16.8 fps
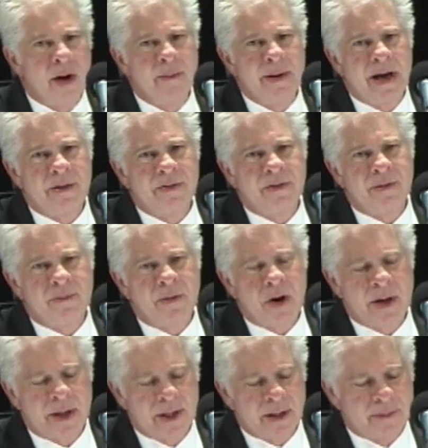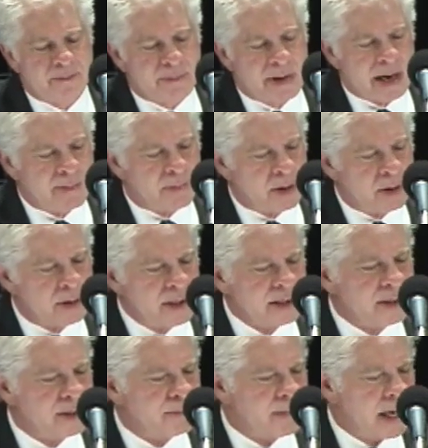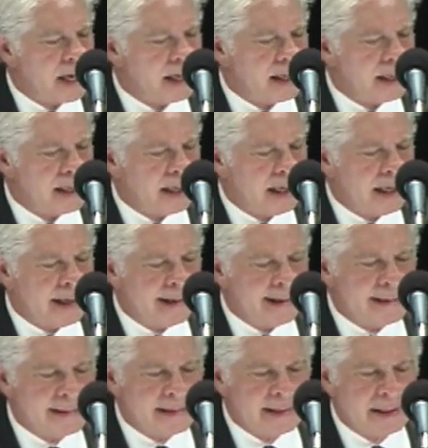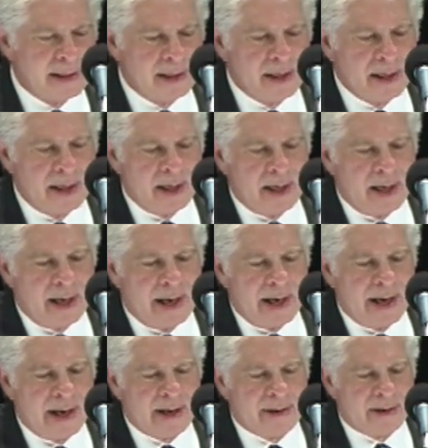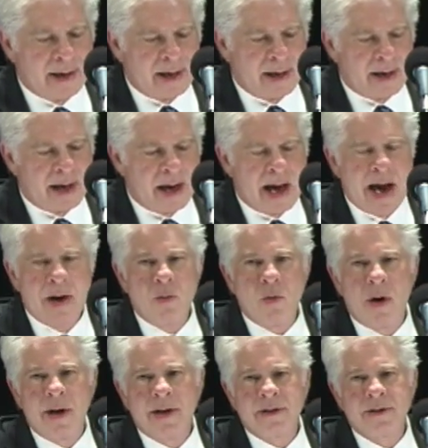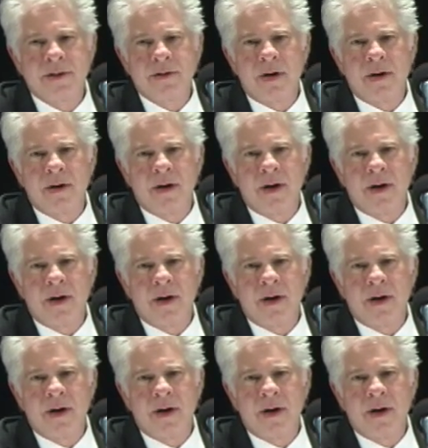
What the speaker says: about the market by participating in it. And I want to start